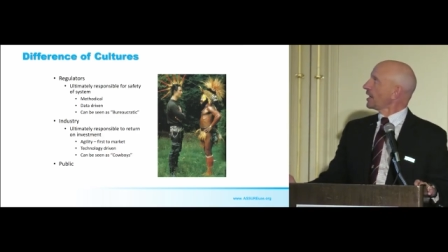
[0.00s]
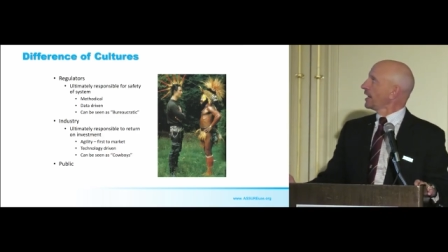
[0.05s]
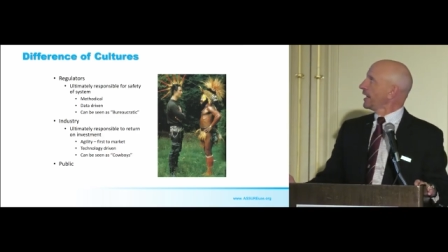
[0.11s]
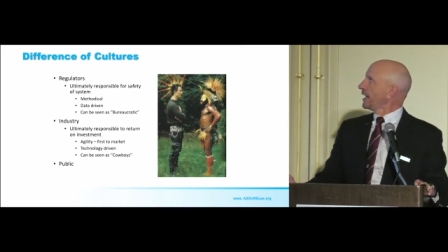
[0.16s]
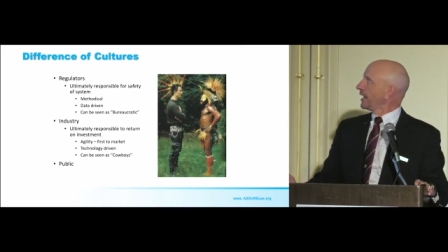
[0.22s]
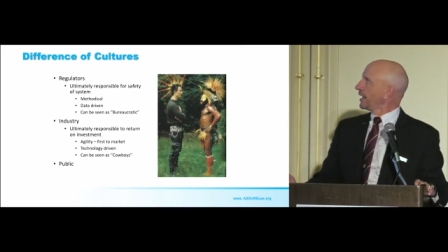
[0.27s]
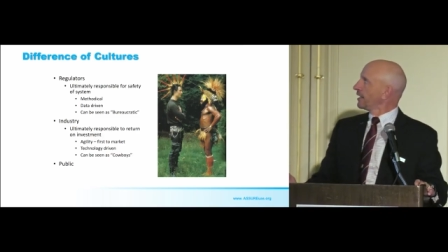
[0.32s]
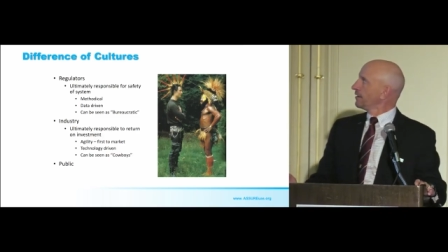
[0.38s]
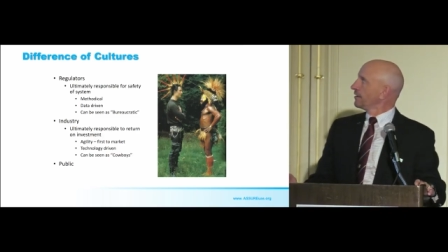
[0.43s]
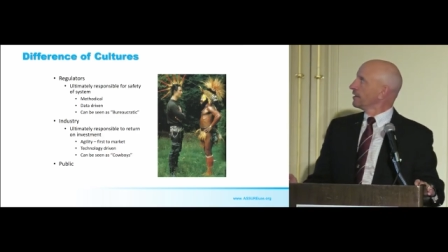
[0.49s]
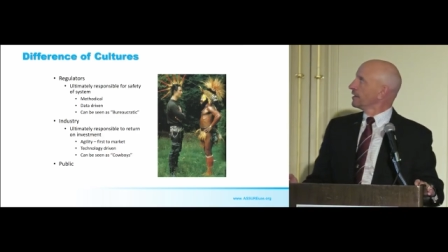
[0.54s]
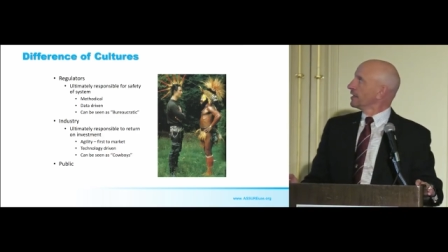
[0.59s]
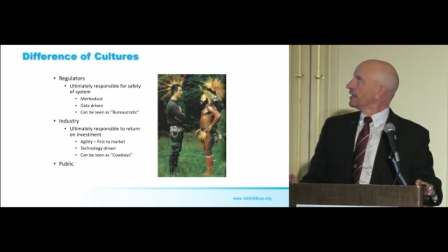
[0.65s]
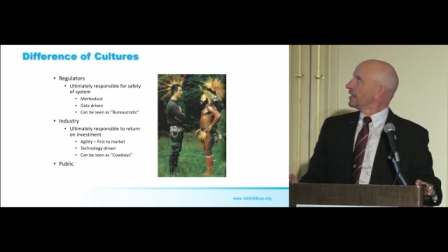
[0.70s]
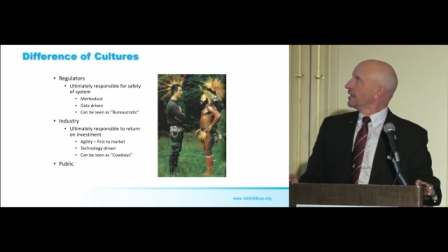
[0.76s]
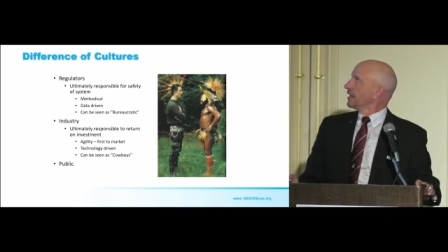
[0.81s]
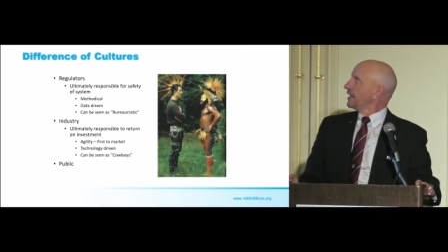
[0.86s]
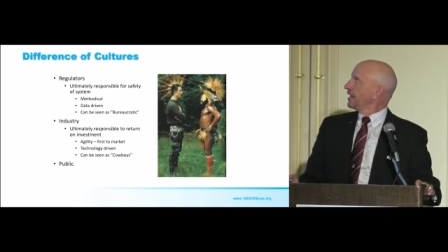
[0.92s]
And
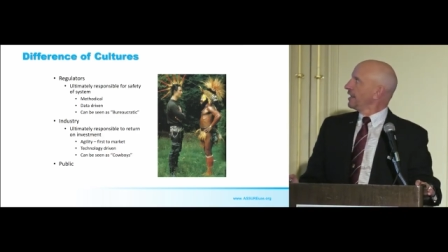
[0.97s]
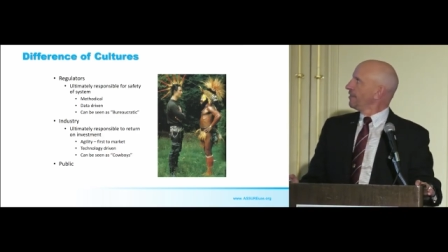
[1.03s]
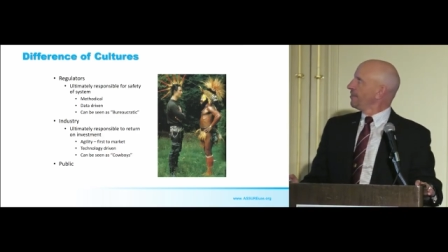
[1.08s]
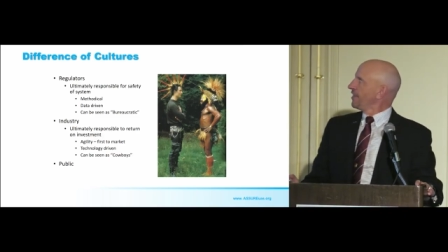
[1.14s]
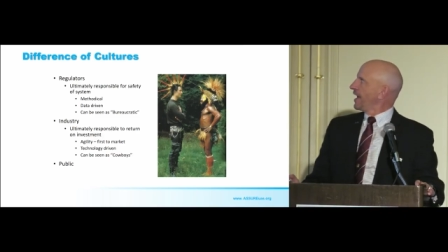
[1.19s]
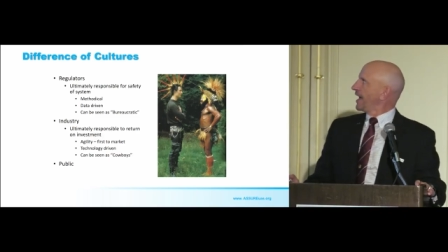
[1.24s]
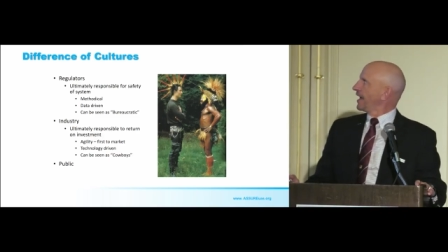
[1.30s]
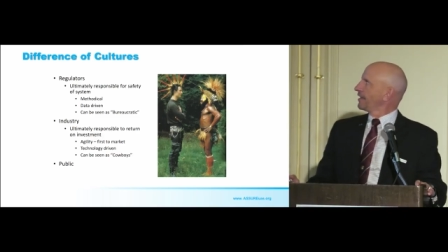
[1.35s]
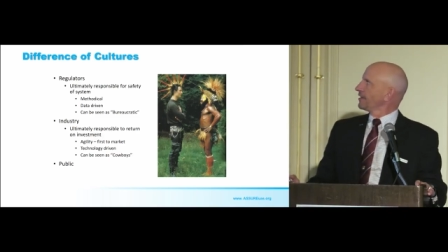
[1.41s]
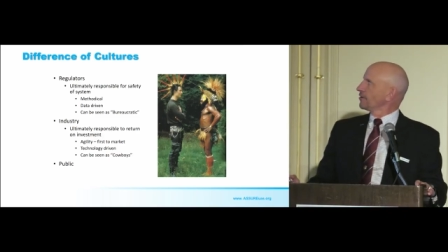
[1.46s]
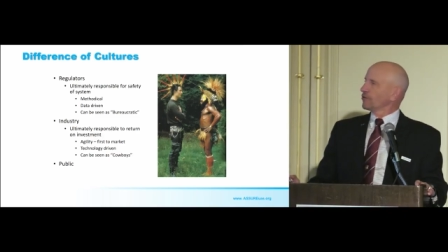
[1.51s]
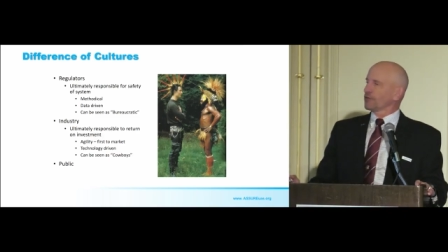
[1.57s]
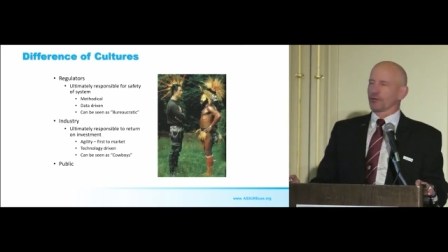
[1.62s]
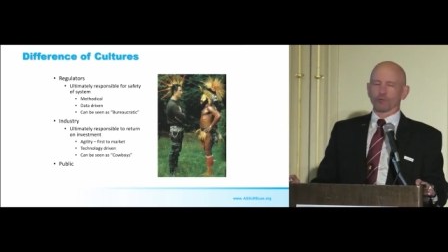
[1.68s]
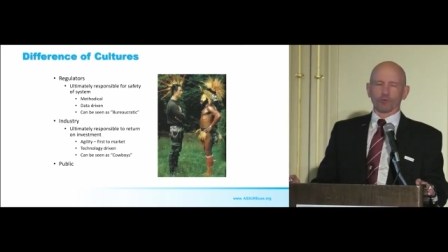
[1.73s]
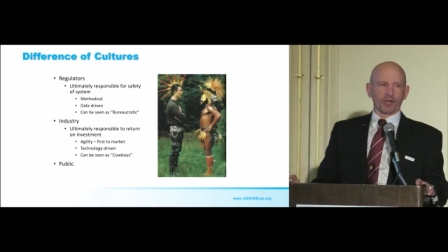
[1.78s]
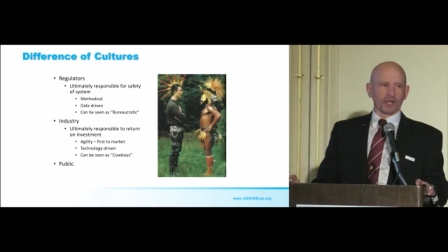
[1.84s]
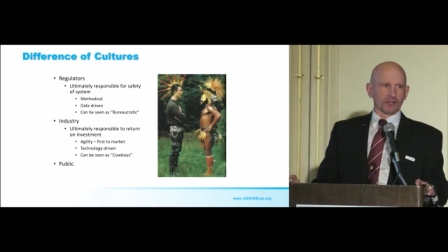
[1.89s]
in that,
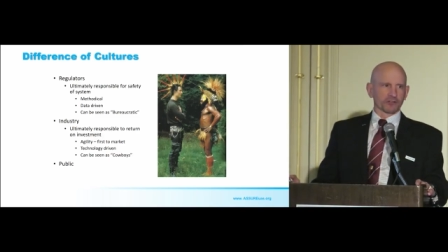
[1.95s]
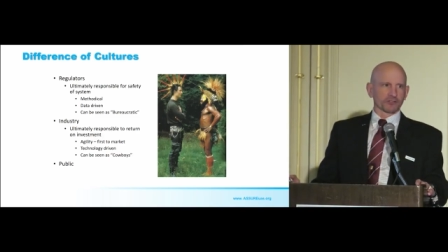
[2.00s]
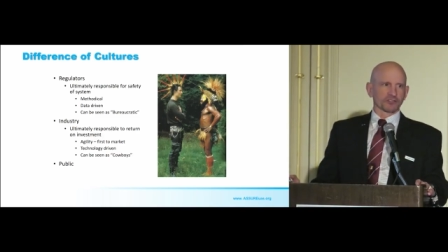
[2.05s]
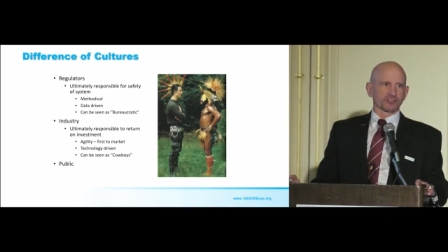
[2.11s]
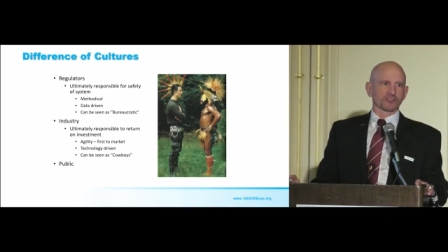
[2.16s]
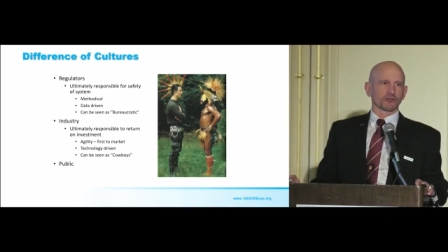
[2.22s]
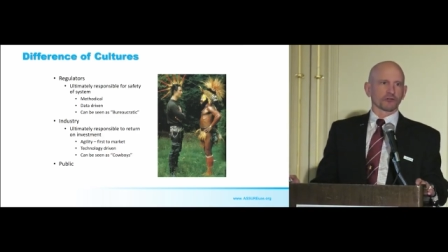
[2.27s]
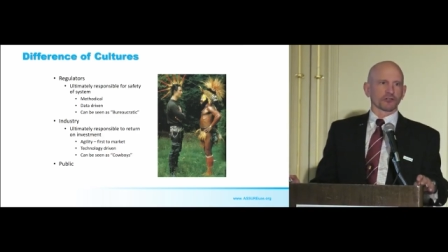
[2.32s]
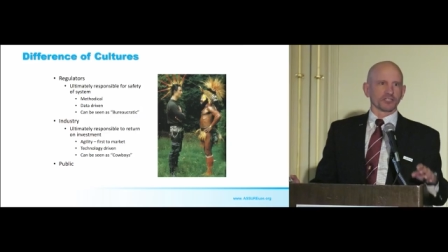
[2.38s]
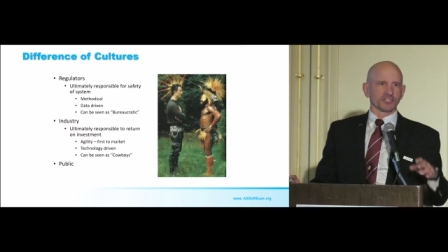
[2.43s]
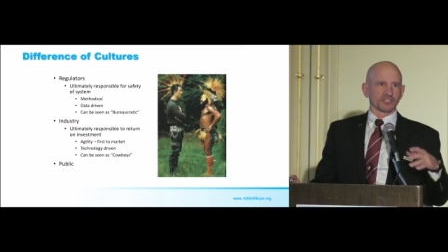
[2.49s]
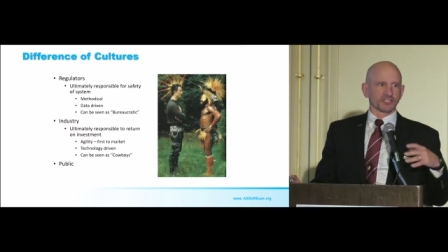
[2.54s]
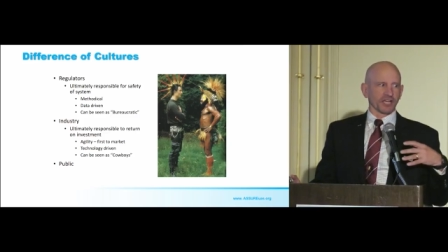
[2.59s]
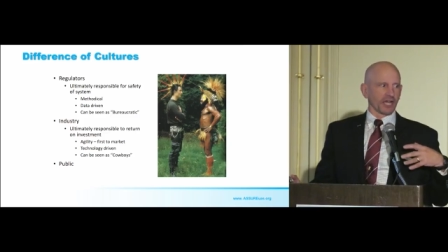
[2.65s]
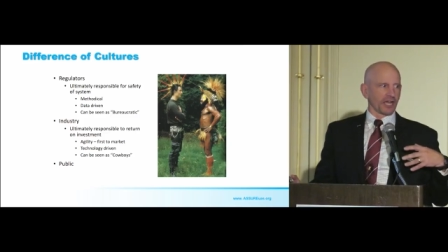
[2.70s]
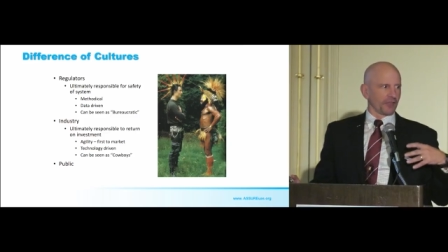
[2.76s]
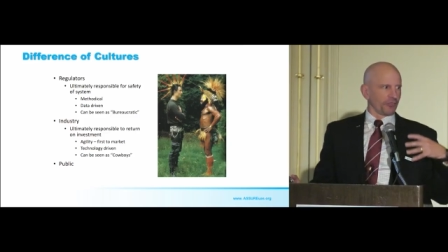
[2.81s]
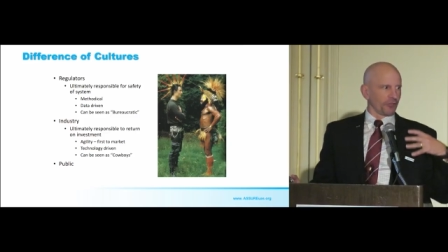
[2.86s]
on the regulatory
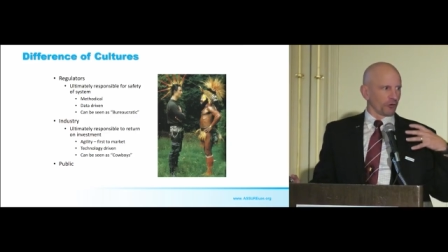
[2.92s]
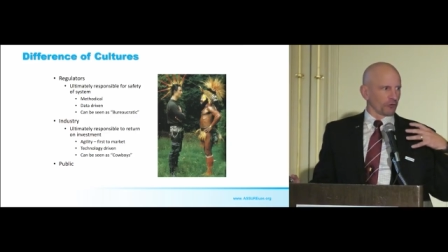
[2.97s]
side,